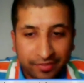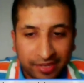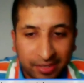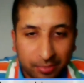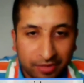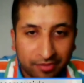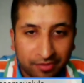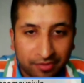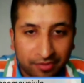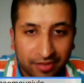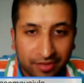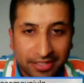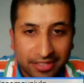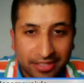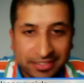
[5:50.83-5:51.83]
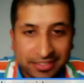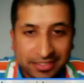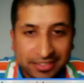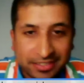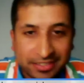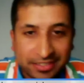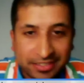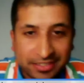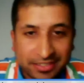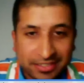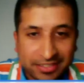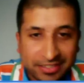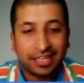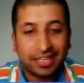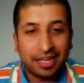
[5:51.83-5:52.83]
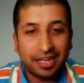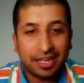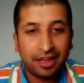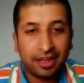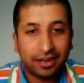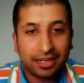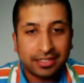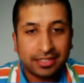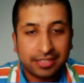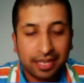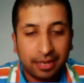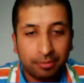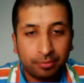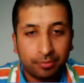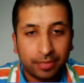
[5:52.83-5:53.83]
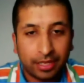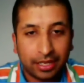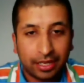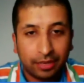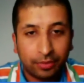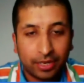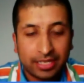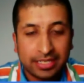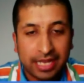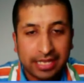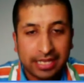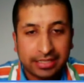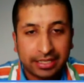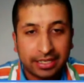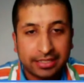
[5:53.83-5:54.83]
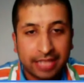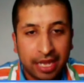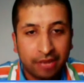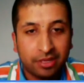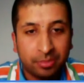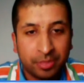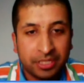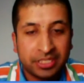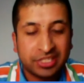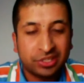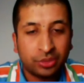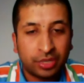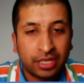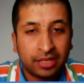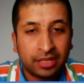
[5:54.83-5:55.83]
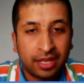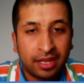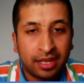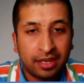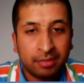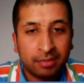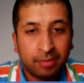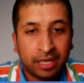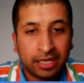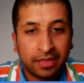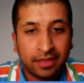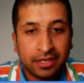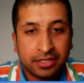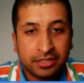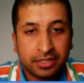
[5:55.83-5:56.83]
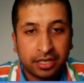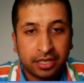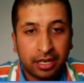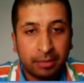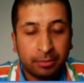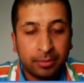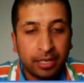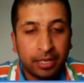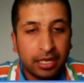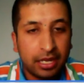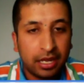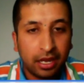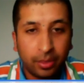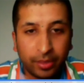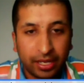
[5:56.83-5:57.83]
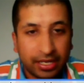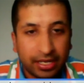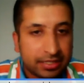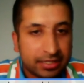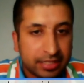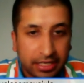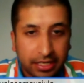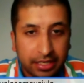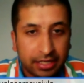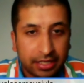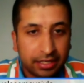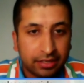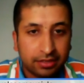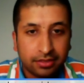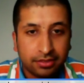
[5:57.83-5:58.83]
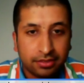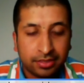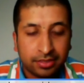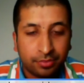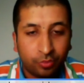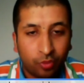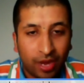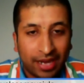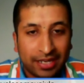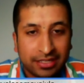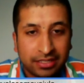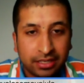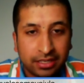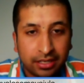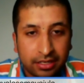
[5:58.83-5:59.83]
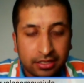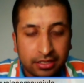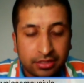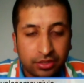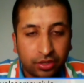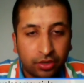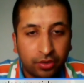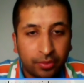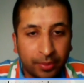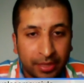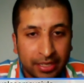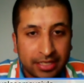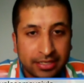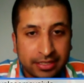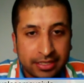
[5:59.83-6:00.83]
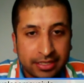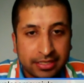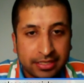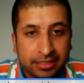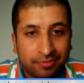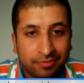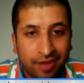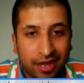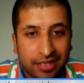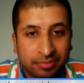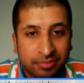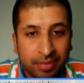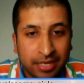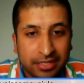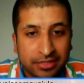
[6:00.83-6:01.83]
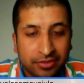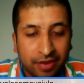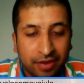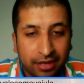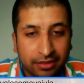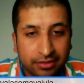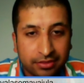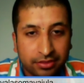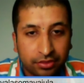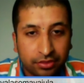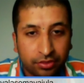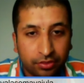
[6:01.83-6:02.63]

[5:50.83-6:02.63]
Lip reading: a bit of a technical difficulty there. I guess what he's asking is how the pitch is looking there in Bangladesh. Are we going to see some ranked turners, or are we going to see some fast-paced traffic, or